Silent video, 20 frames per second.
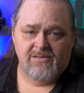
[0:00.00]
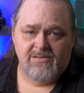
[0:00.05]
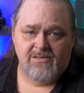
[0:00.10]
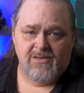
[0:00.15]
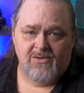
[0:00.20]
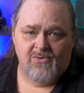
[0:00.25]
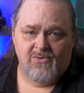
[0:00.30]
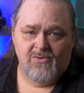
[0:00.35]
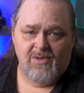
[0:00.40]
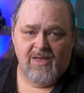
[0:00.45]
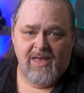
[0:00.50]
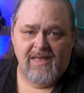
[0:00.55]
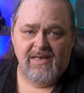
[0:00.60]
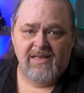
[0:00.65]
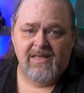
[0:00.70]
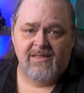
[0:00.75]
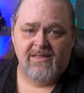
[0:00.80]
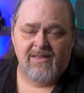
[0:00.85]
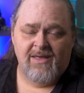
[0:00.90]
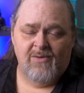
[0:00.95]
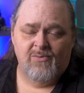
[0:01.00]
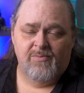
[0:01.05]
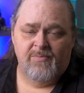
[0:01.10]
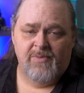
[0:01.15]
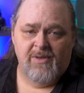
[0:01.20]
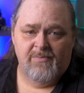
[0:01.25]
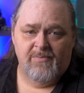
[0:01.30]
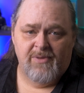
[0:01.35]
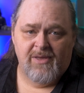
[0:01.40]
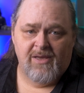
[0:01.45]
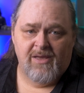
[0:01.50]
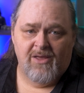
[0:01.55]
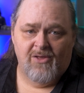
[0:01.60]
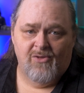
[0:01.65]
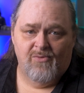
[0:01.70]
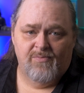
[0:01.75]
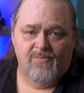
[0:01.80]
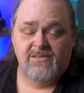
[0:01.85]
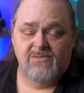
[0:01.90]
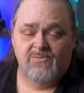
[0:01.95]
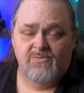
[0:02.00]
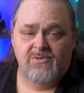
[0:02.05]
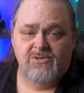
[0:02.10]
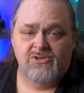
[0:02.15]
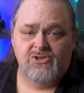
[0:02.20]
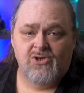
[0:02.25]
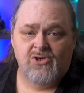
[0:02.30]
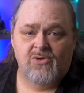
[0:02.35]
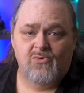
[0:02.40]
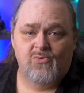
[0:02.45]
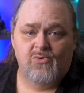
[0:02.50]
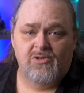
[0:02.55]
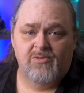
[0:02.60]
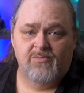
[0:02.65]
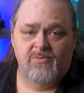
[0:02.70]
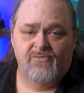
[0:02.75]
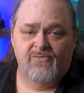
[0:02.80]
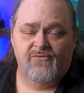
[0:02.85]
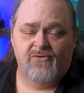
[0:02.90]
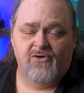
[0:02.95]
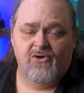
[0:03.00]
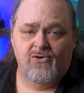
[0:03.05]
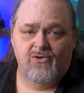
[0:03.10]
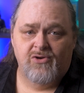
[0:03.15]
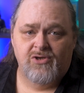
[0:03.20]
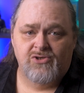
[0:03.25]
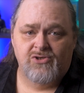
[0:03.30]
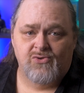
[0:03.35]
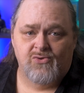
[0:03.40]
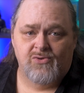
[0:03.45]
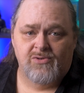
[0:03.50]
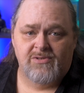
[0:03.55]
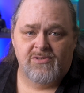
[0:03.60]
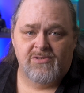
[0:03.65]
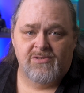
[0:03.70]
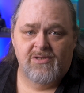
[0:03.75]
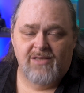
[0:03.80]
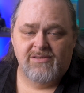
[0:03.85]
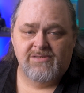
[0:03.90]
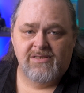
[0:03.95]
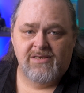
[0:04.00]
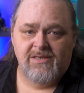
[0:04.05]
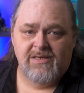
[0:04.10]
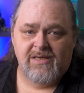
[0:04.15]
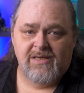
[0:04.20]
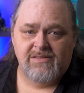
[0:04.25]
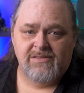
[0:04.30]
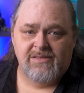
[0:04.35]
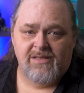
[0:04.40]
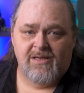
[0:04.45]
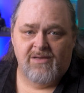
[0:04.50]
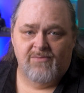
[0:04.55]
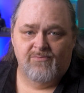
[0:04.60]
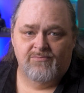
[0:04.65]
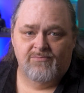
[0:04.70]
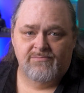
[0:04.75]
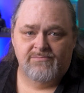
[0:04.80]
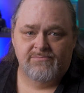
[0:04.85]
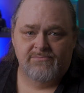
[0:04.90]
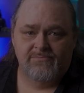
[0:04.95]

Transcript: So any of that would be a big help. This has been Shawn Wildermuth for Coding Shorts. I'll see you next time.